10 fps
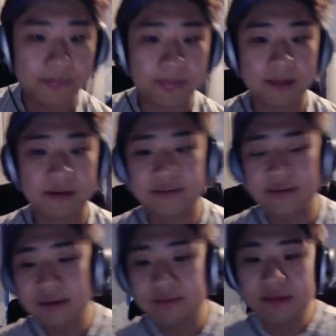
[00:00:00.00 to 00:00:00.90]
Because he
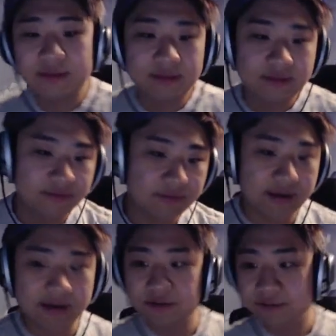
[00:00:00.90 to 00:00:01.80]
can think that this is
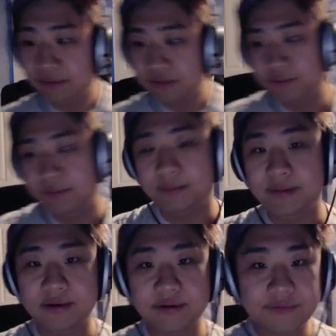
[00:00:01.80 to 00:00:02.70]
Counterspell or
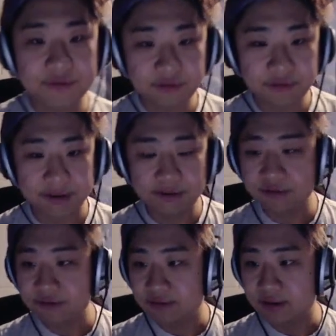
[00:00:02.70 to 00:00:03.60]
Spellbender for Spikeroot
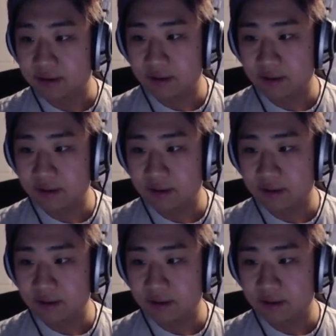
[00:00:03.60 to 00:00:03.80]
Steed.